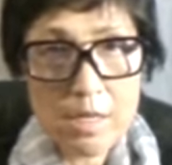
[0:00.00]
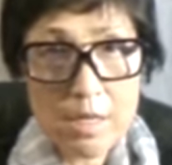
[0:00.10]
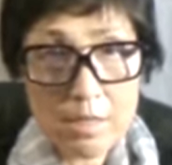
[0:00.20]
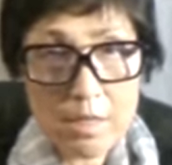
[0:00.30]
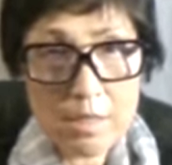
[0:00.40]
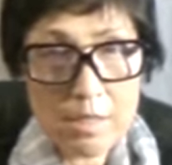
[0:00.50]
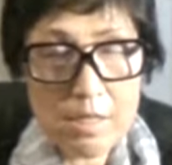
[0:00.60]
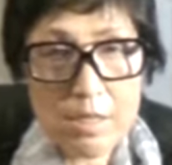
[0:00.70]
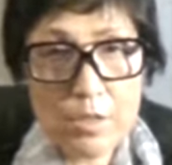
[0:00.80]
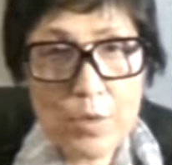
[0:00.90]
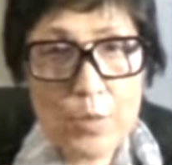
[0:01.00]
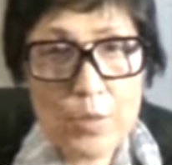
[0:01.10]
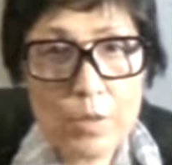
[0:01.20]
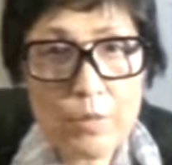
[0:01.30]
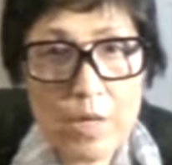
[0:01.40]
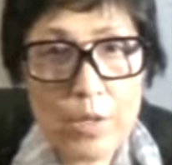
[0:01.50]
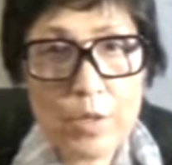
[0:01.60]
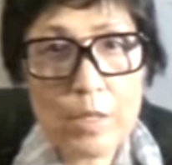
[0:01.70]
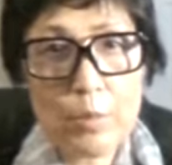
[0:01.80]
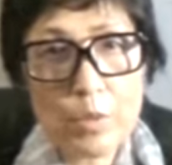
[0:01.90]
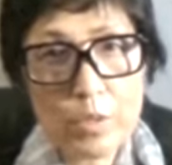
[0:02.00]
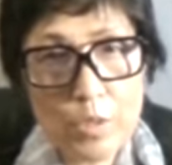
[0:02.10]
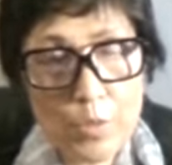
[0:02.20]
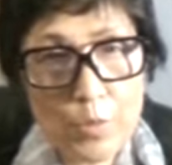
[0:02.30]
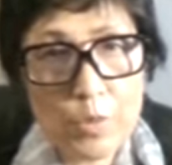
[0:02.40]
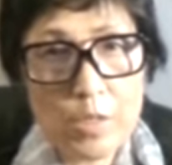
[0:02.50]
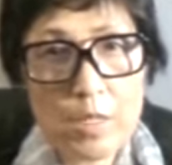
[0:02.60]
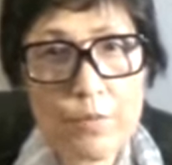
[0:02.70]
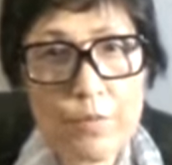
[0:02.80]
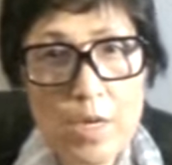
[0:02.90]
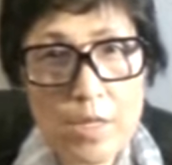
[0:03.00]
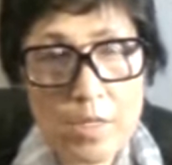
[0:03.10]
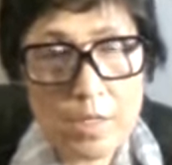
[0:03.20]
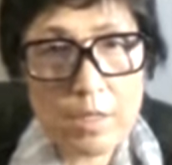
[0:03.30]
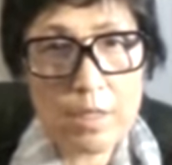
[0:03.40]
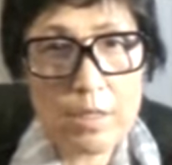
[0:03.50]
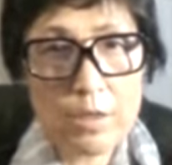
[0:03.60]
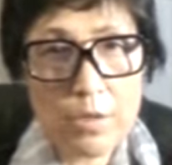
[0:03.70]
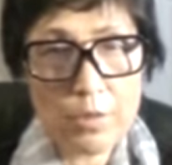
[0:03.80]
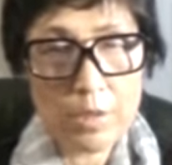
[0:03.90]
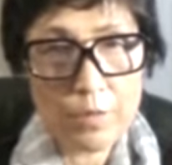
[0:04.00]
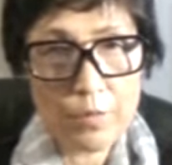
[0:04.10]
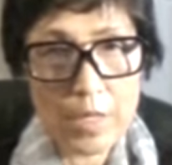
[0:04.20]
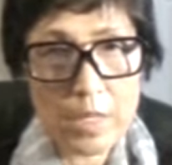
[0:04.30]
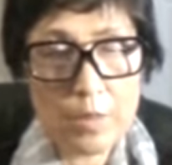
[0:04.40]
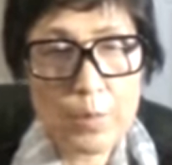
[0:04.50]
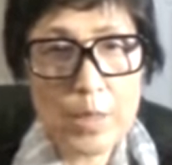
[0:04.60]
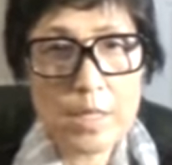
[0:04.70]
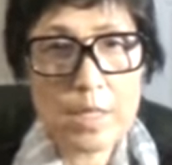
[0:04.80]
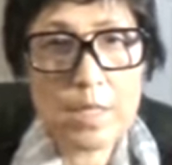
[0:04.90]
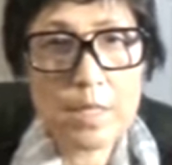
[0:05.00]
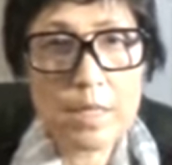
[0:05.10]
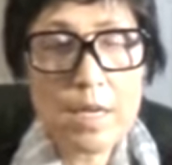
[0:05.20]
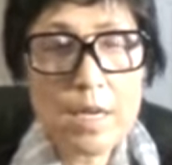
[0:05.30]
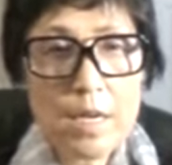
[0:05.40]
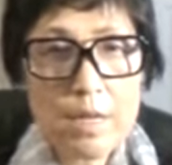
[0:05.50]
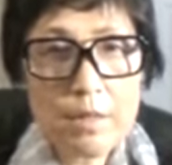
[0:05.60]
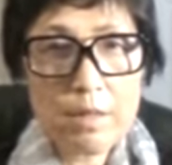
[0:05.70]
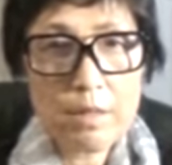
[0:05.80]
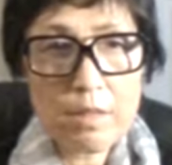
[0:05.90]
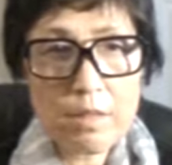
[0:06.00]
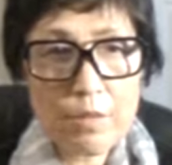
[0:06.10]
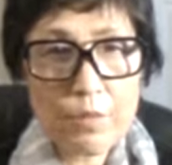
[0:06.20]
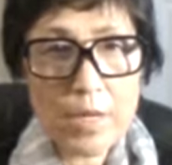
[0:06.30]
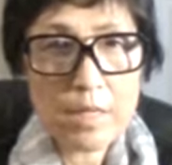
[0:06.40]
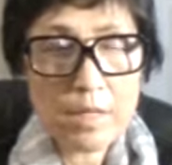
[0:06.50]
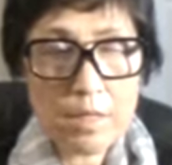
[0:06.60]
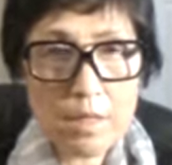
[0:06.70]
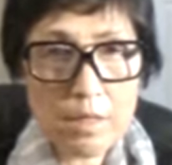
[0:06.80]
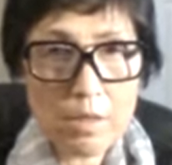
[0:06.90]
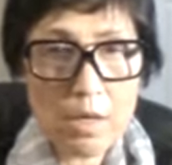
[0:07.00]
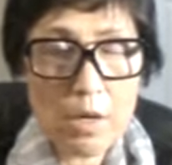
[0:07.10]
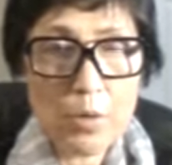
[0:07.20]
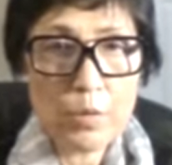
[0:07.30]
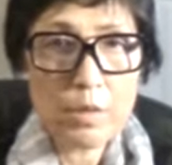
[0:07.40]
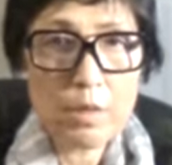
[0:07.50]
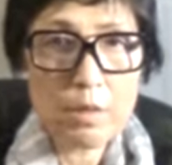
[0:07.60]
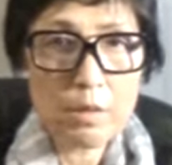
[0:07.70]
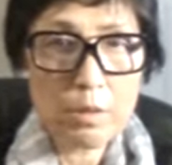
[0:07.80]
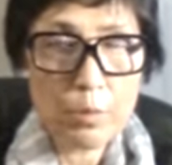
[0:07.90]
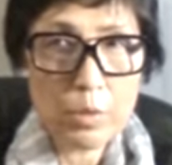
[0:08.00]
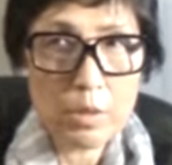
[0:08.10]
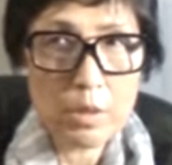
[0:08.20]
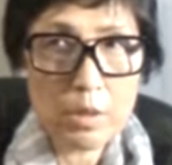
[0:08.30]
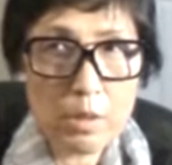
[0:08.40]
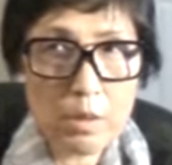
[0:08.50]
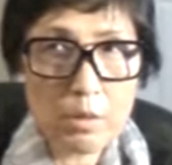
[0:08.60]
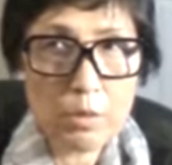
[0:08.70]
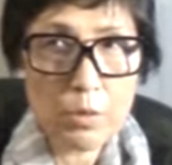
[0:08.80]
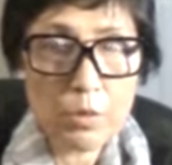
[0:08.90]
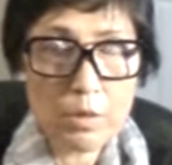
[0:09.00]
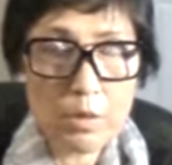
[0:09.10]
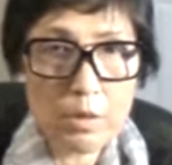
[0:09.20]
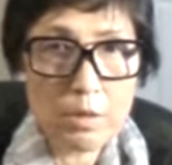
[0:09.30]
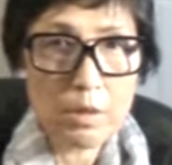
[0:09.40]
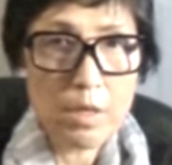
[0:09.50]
assistant, so the virus can produce, can function, can cause the infection. Basically, they're infecting the cells and use the